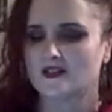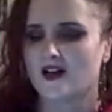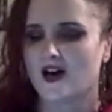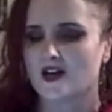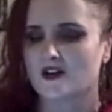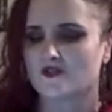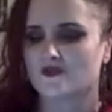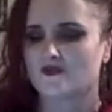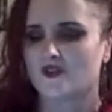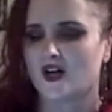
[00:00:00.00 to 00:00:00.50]
a
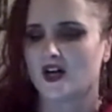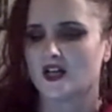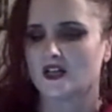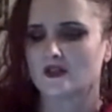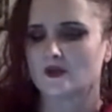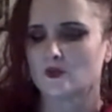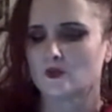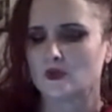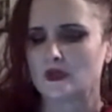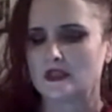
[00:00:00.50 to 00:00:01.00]
lot of
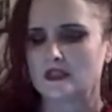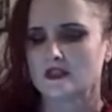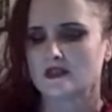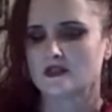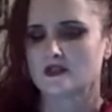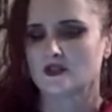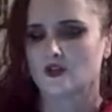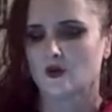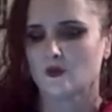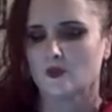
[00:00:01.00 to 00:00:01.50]
fun. We did
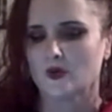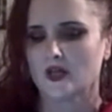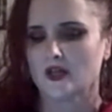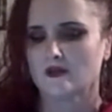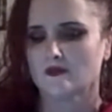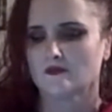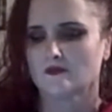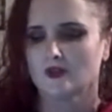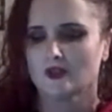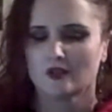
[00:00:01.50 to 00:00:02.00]
still
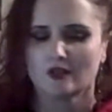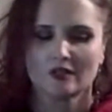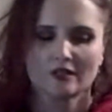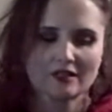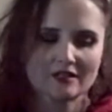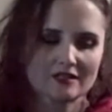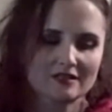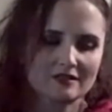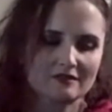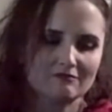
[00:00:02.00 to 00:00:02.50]
win.
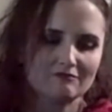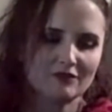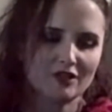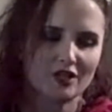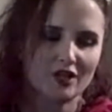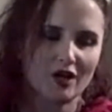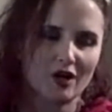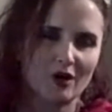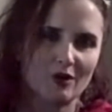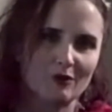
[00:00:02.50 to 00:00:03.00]

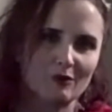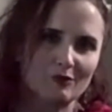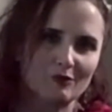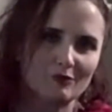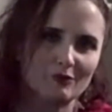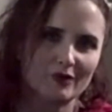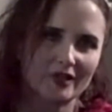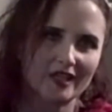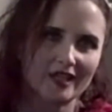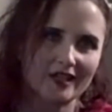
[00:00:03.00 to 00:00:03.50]
You know,
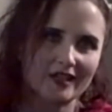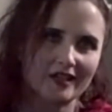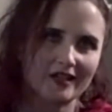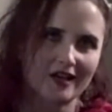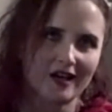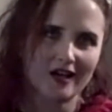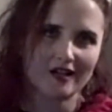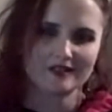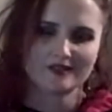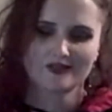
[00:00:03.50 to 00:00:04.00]
we
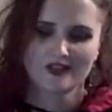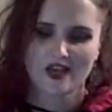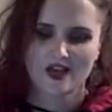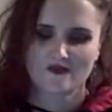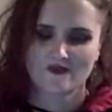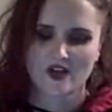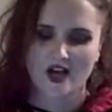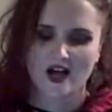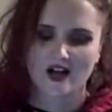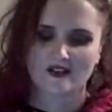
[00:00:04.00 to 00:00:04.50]

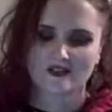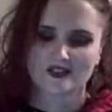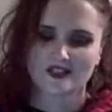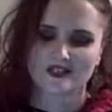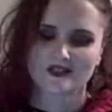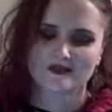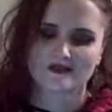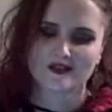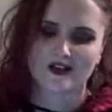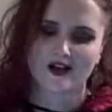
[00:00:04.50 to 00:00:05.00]
saved
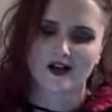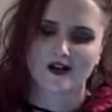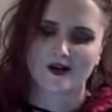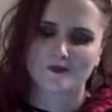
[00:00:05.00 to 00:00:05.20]
Alice.